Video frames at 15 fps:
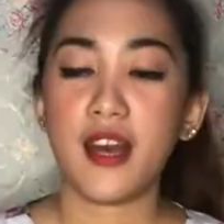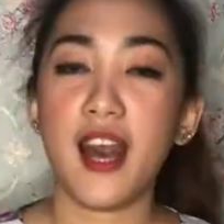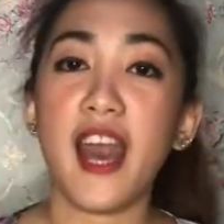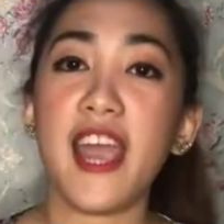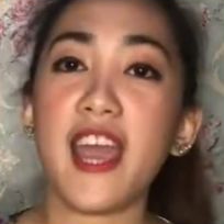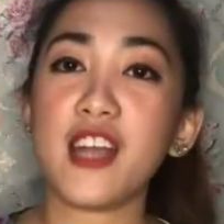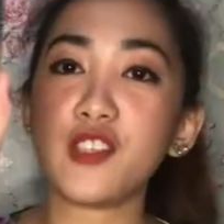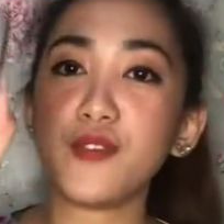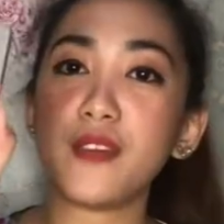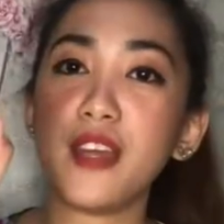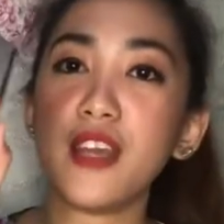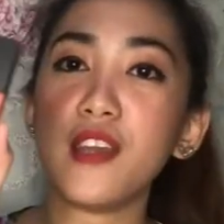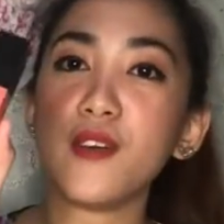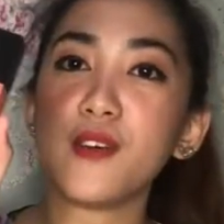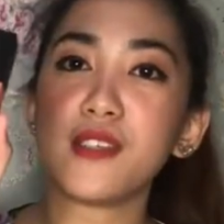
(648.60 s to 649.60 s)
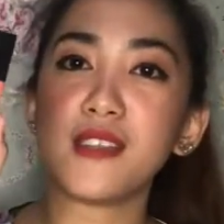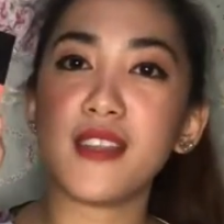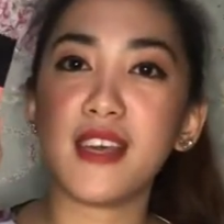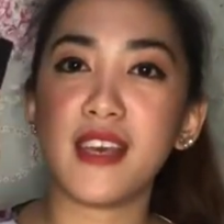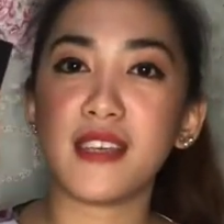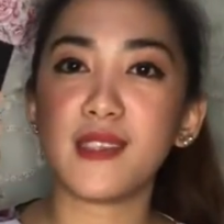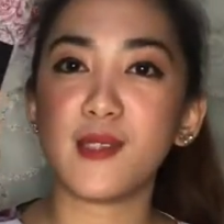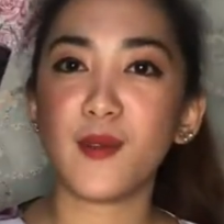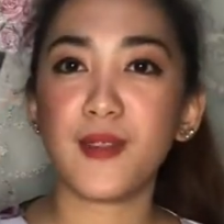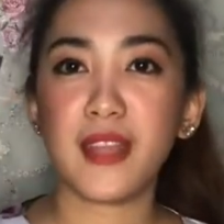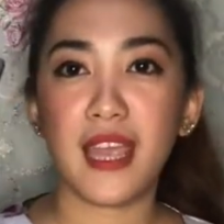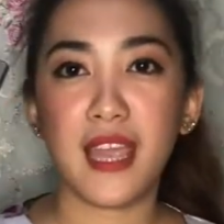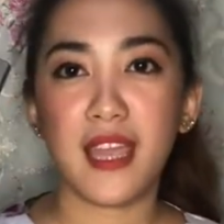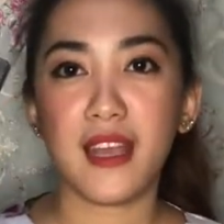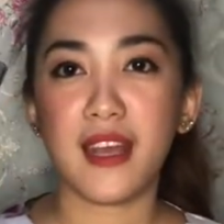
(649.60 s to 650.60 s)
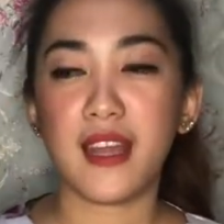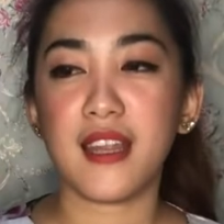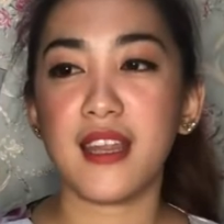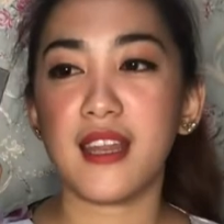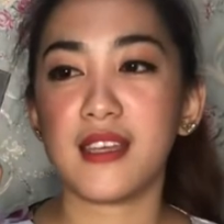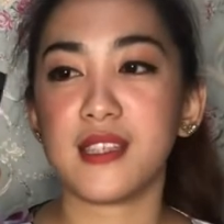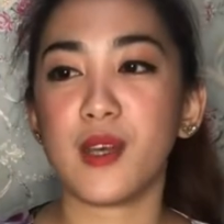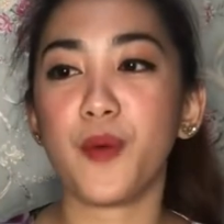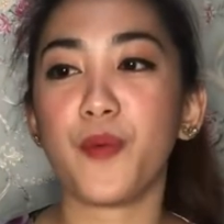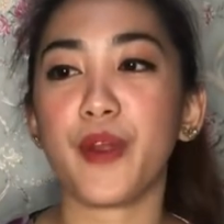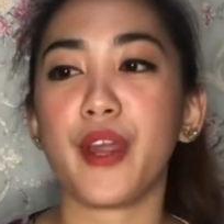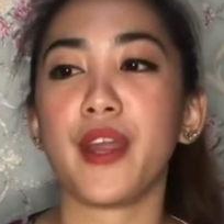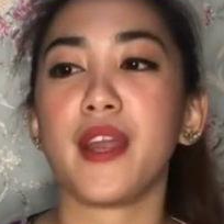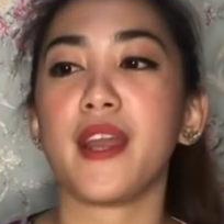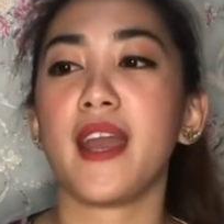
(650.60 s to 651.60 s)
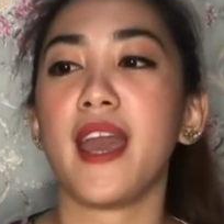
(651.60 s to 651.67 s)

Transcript: I actually used this today kanina sa work,